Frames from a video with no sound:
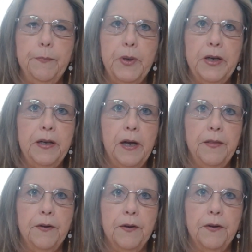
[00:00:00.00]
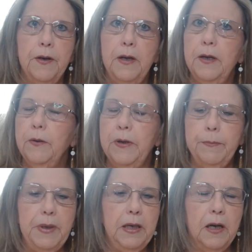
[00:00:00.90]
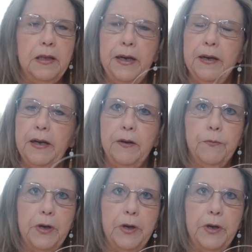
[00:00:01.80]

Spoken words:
put another crimp bead on there and